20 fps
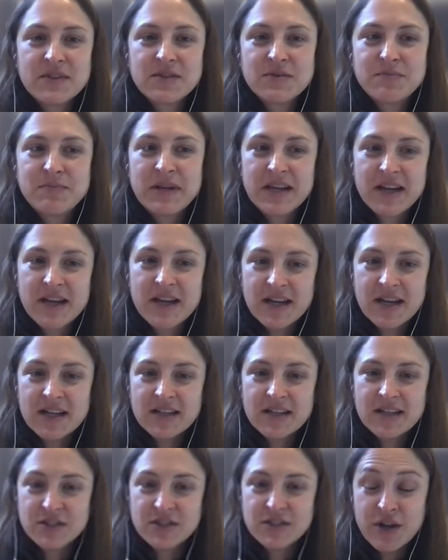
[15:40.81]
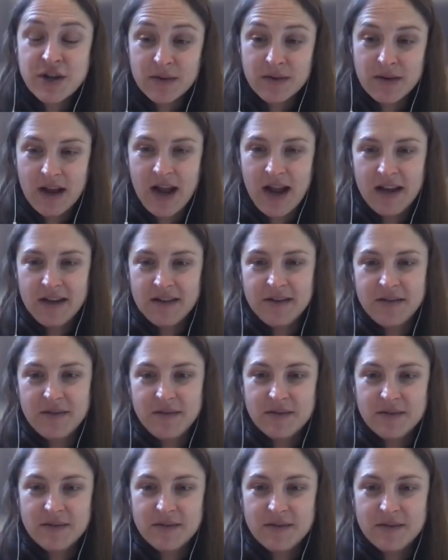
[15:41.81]
because at
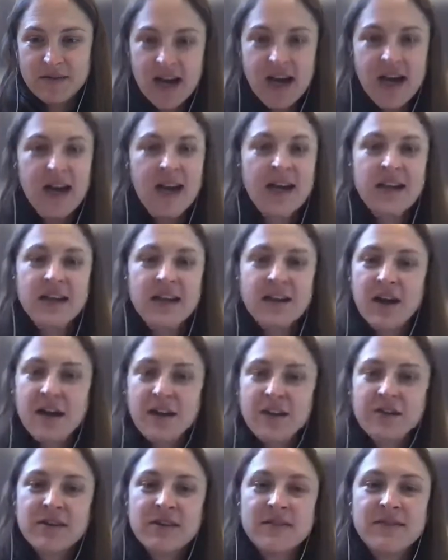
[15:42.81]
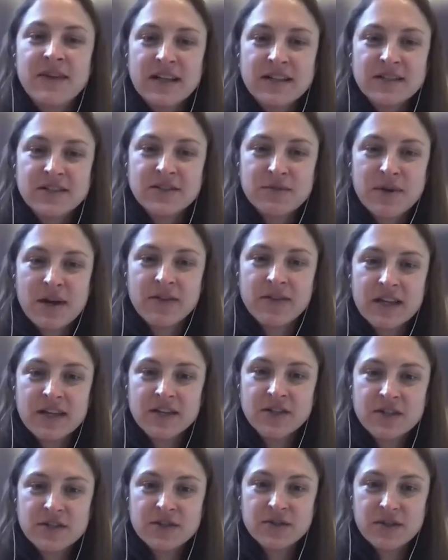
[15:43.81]
DI and other events around the
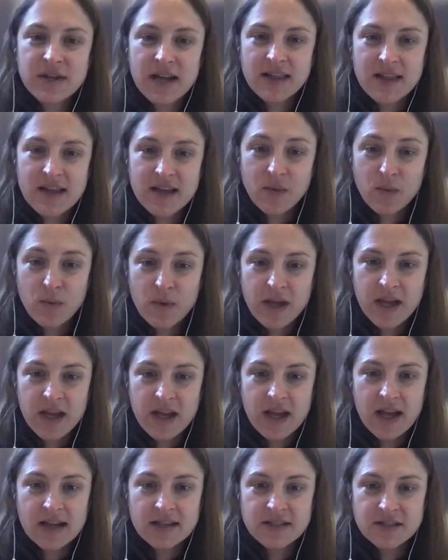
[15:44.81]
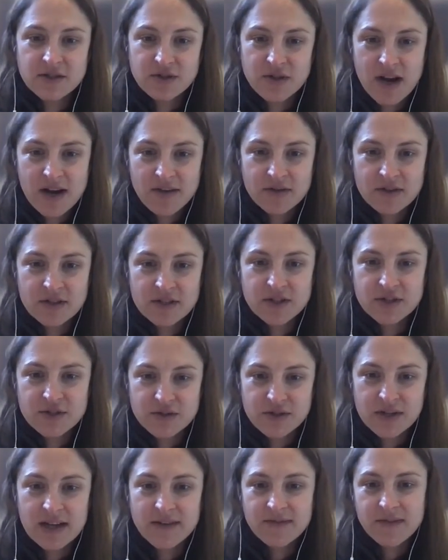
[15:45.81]
industry, I think we as a travel
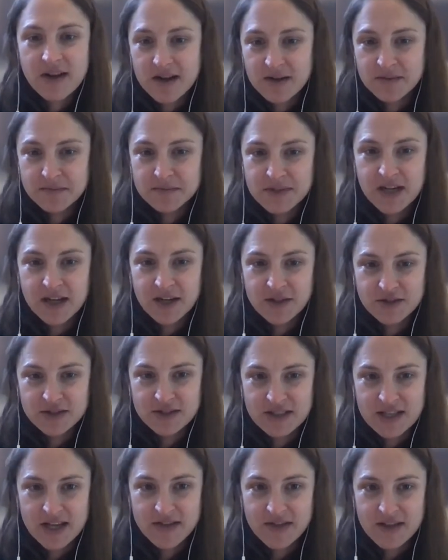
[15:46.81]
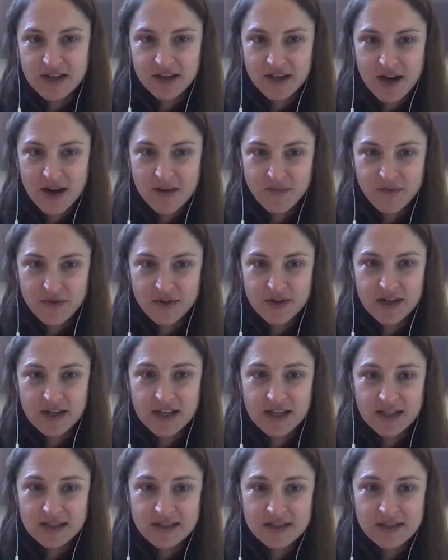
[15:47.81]
industry have come to understand that comfort
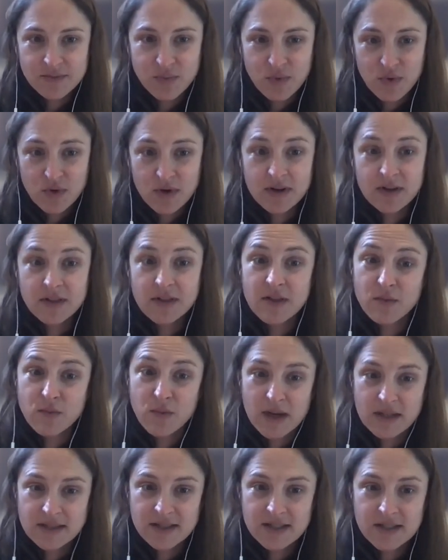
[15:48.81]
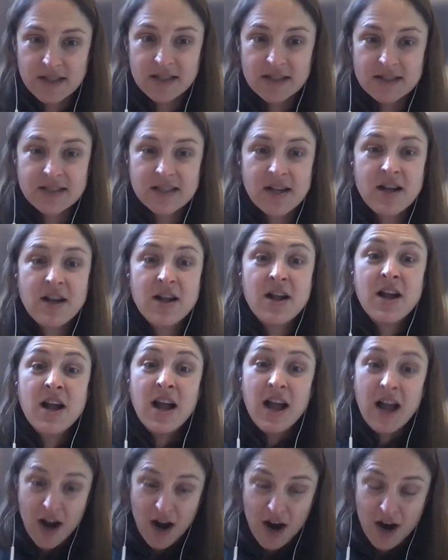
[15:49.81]
is important. The residents
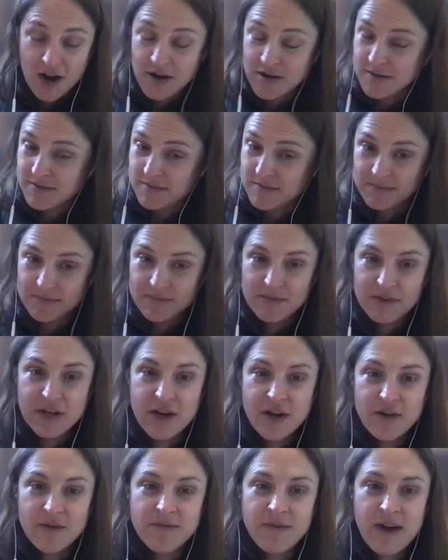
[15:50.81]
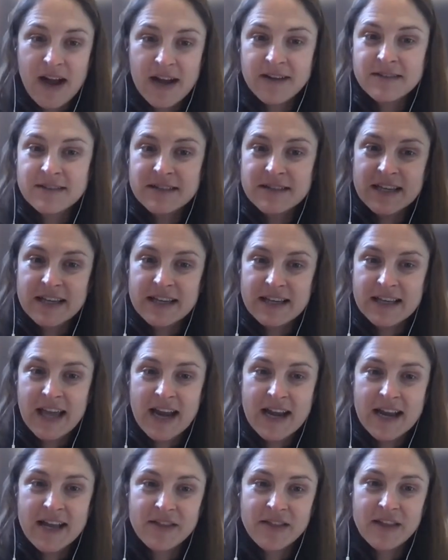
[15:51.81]
are, you know, finally
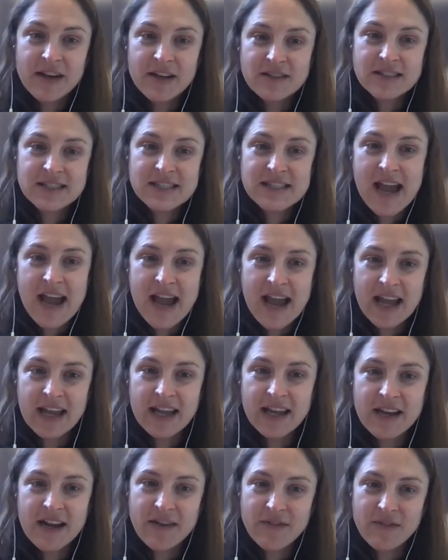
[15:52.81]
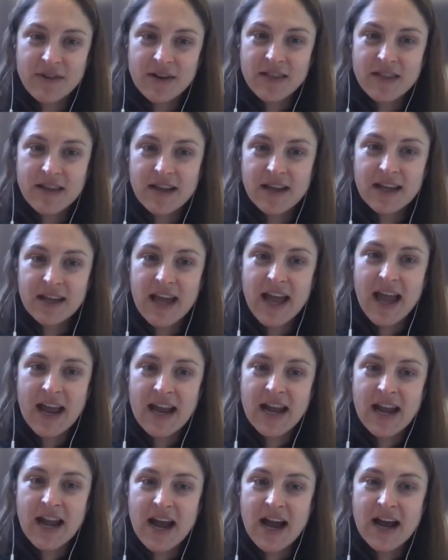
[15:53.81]
getting their say in everything. And